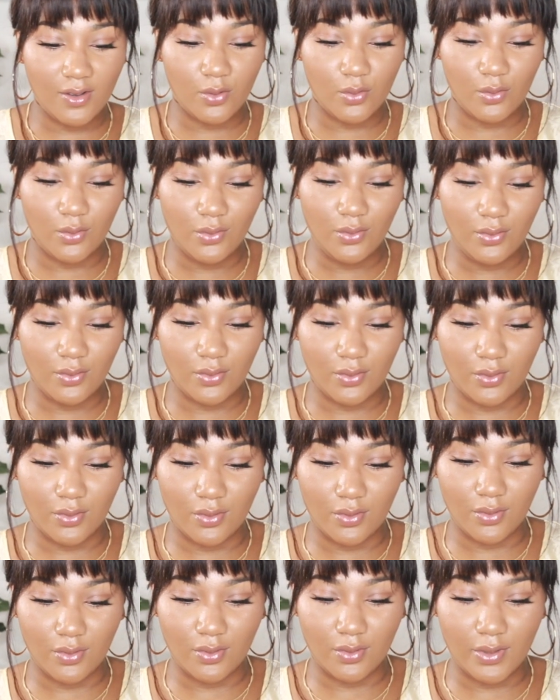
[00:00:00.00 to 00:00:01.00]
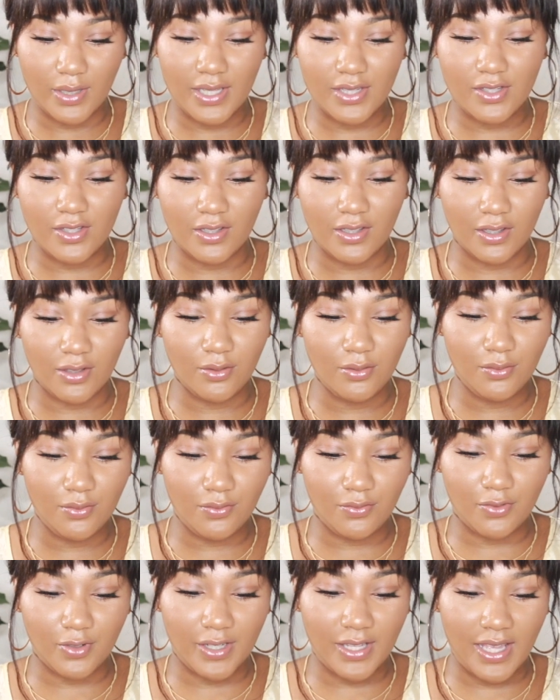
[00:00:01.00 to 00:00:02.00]
It's
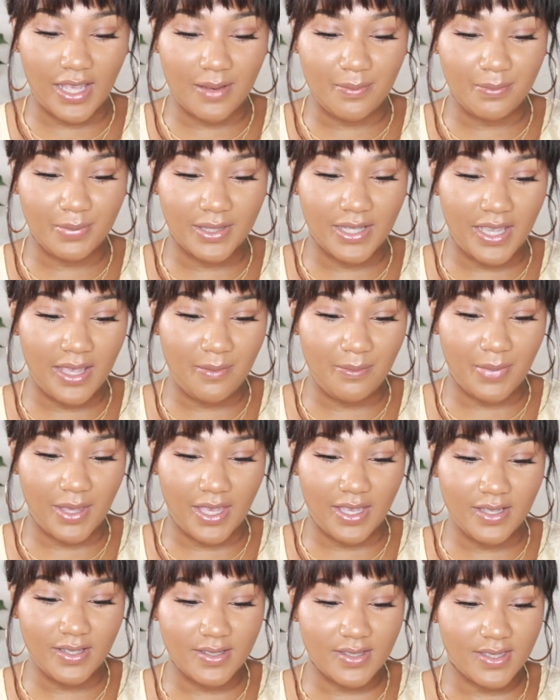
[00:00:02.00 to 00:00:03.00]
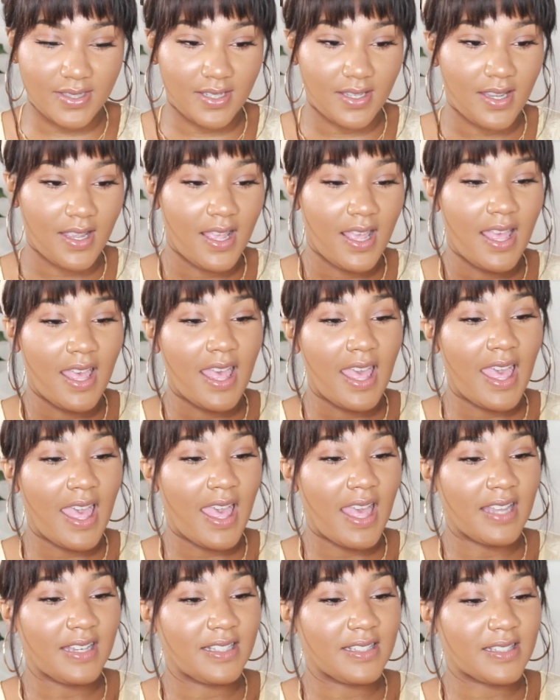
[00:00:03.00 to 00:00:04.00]
gluten-free and plant-based,
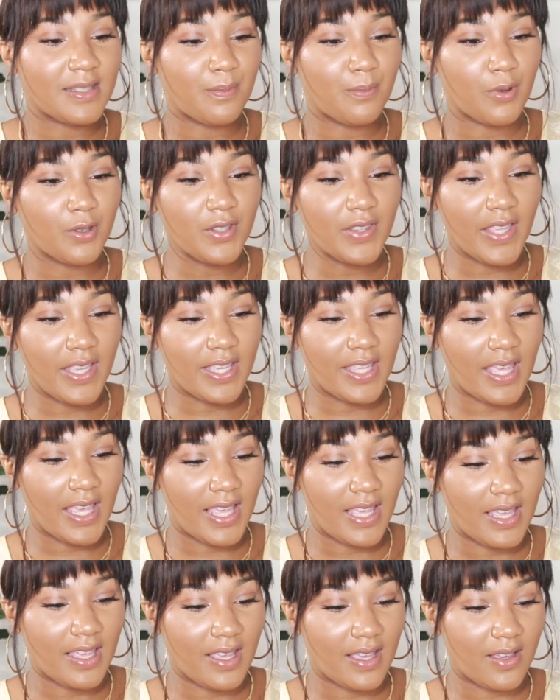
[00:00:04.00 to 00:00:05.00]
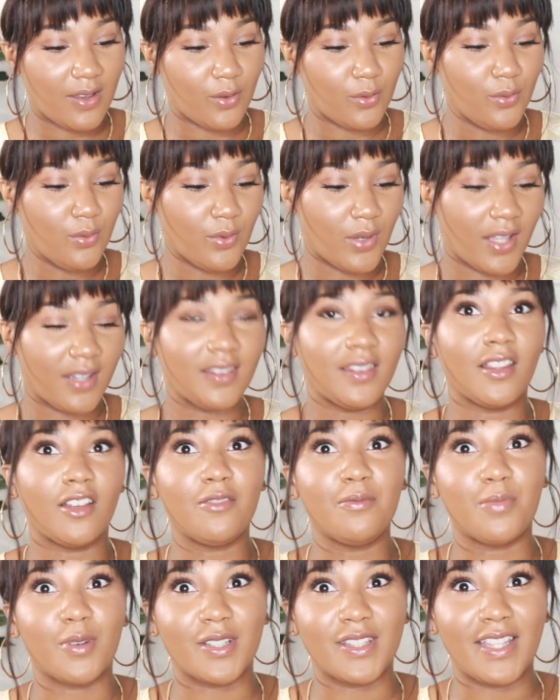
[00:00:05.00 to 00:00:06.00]
and it's a birthday cake. I
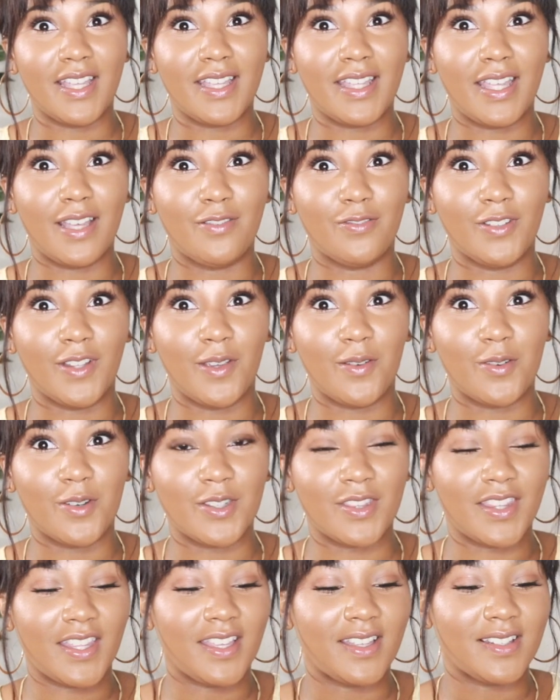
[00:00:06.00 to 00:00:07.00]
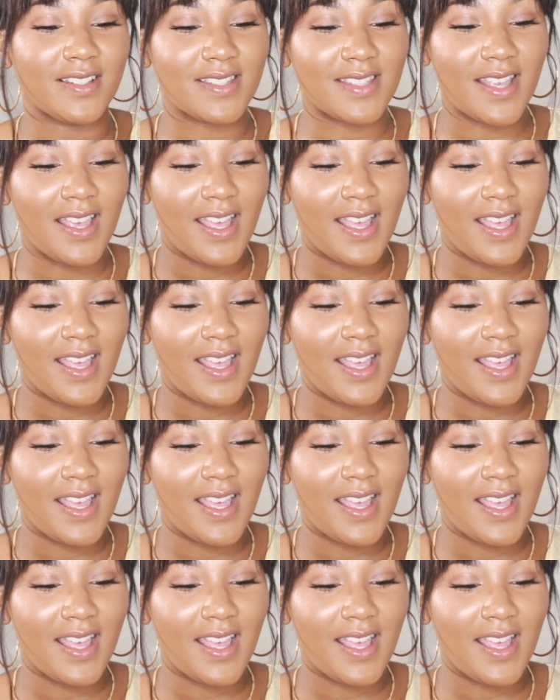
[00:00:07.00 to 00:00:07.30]
love birthday cake flavored things.